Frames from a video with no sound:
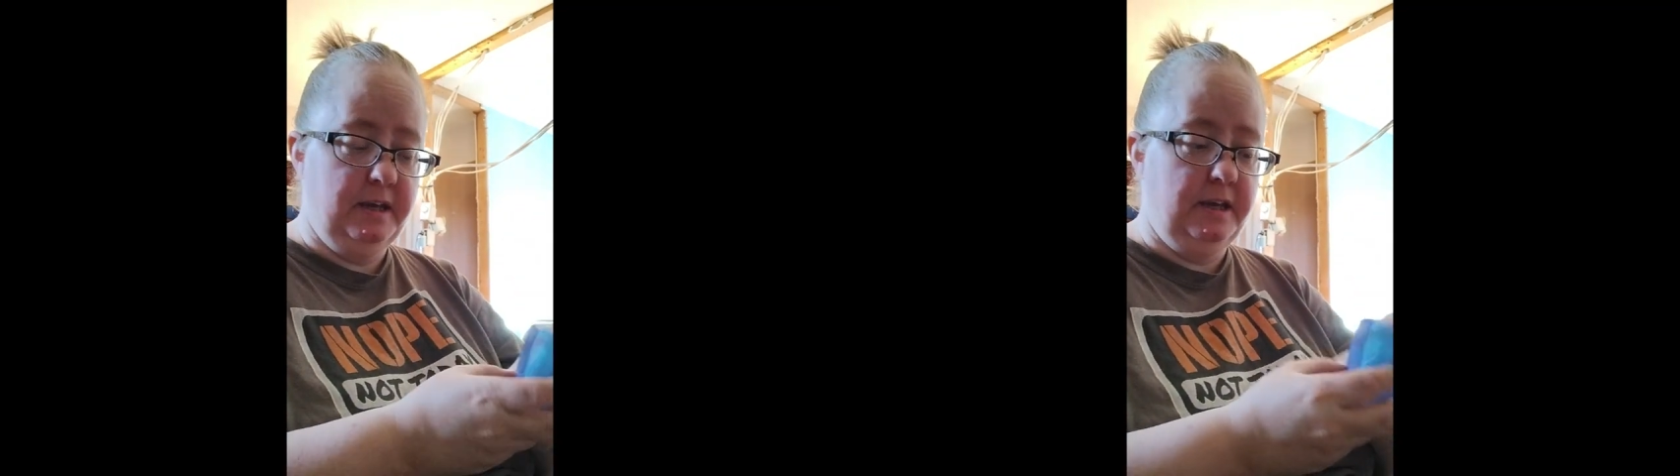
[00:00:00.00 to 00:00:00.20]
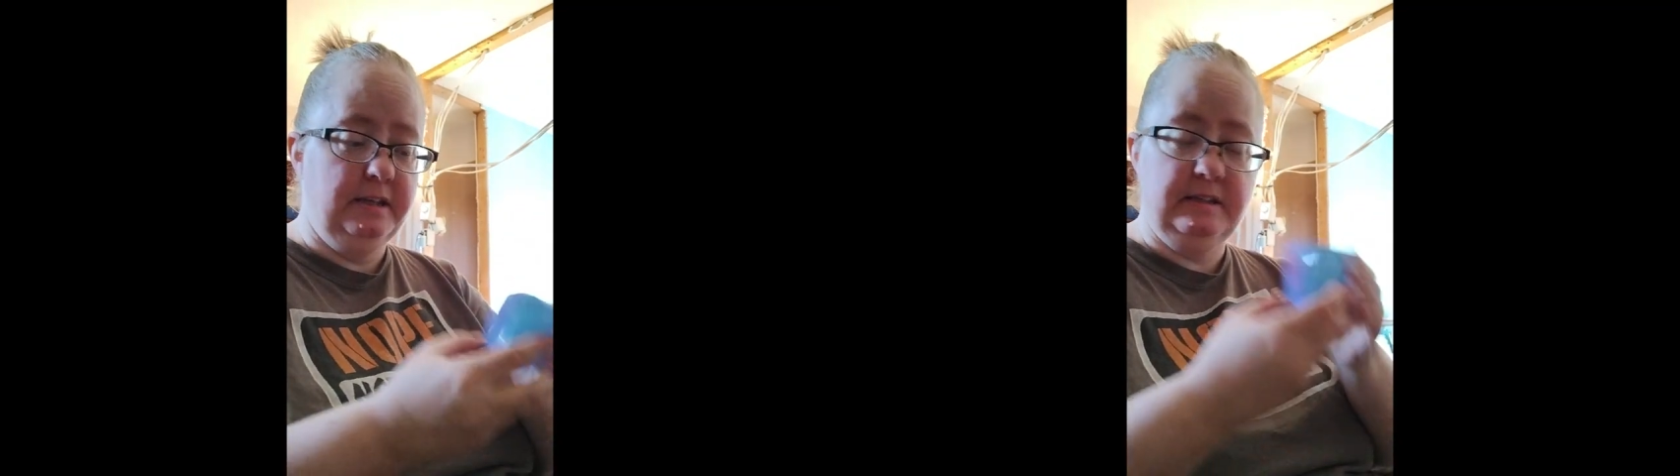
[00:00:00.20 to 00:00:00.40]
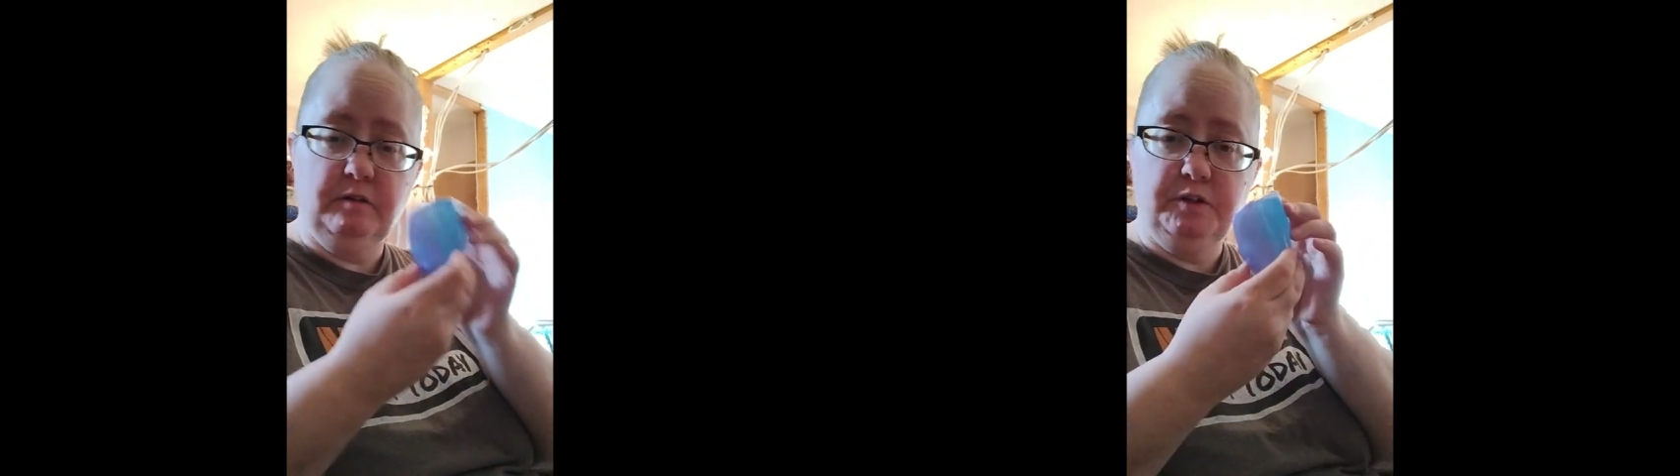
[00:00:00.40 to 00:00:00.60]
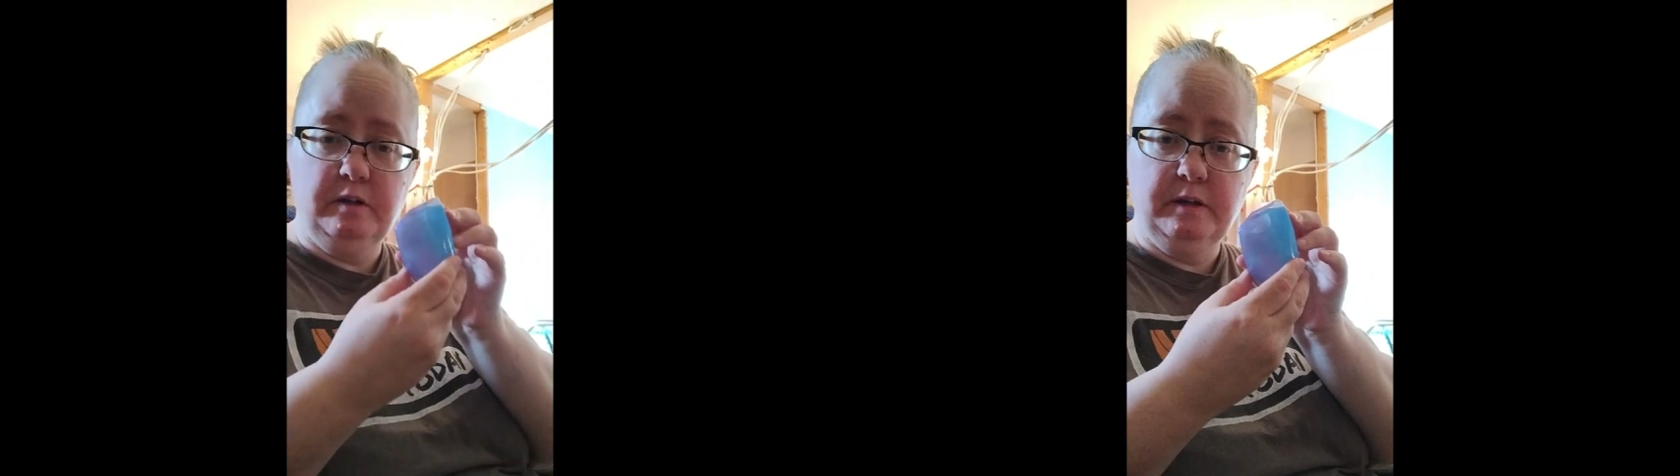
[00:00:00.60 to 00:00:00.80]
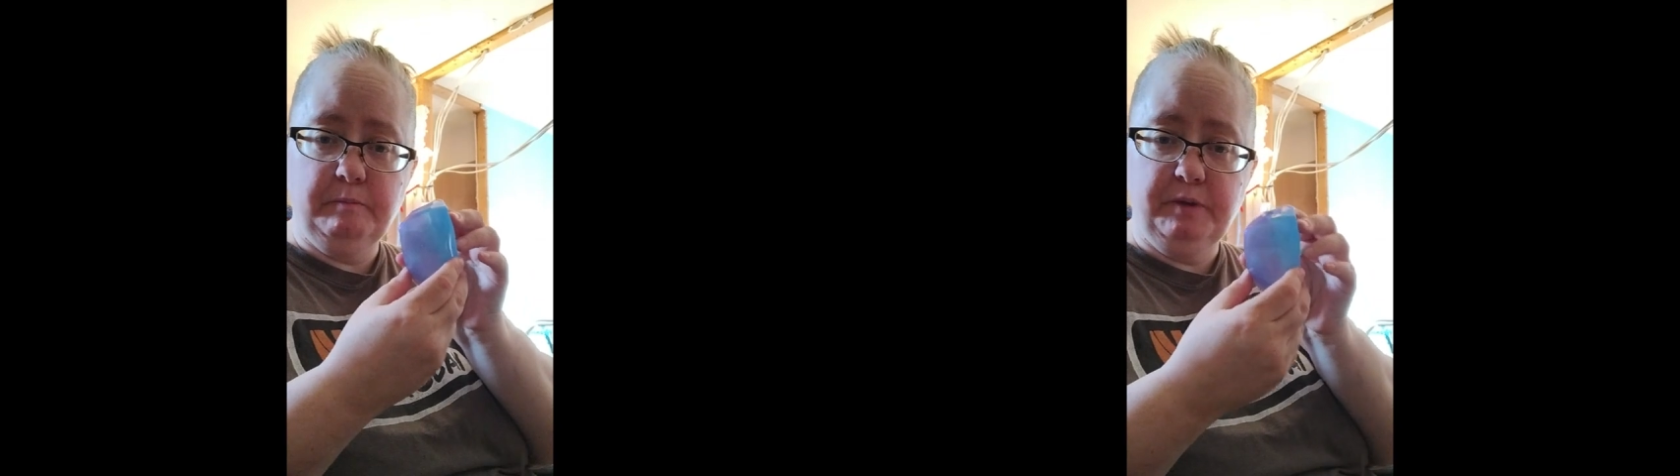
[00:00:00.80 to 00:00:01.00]
It still
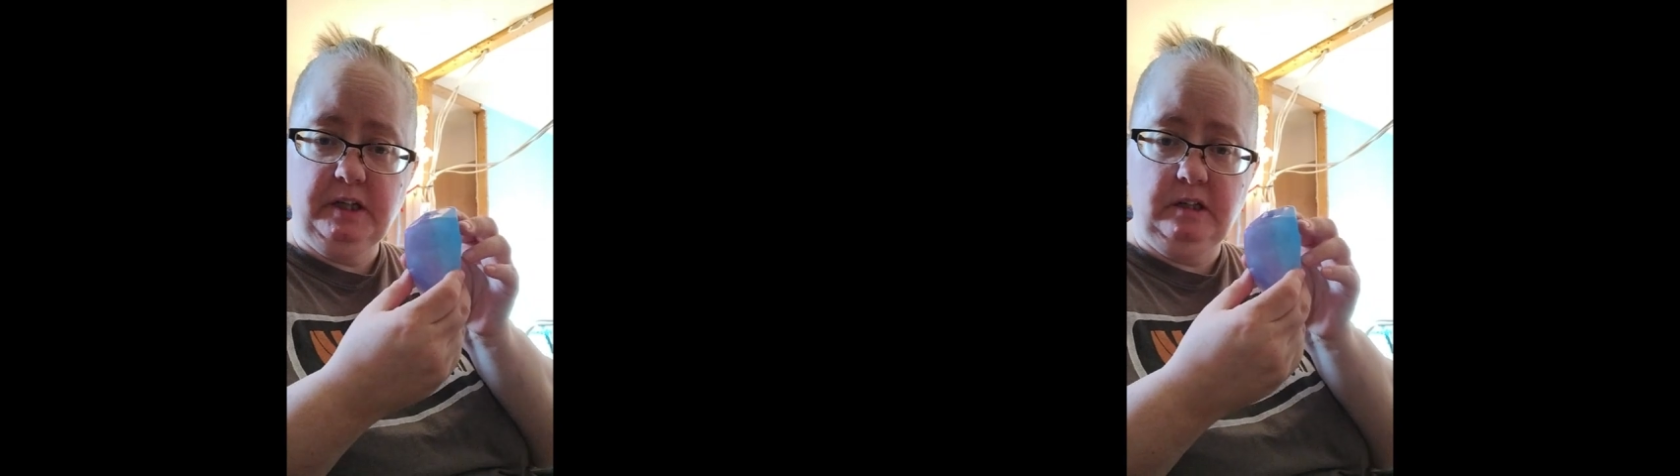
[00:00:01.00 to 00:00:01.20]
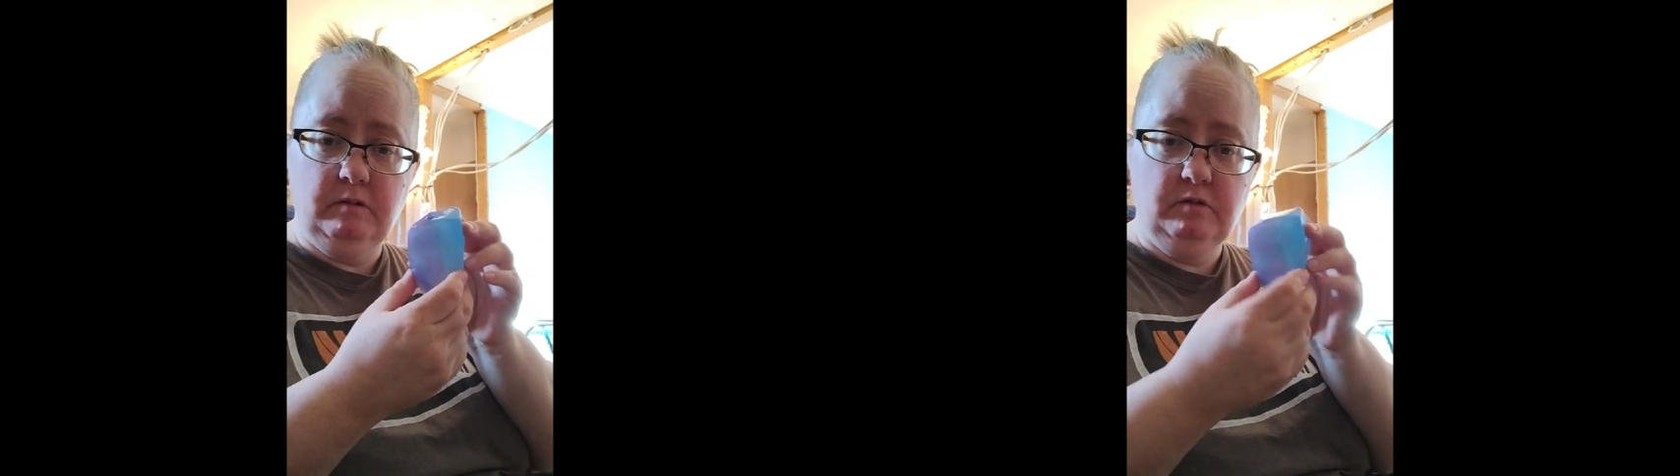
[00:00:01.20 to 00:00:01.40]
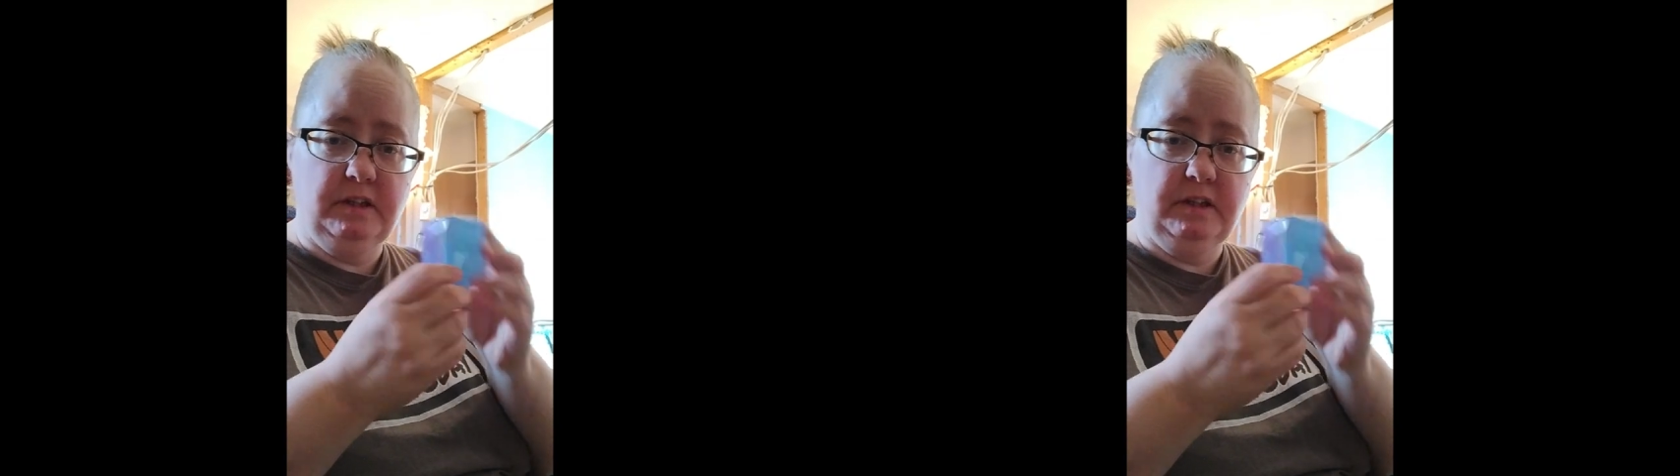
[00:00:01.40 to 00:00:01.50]
turned out pretty cute.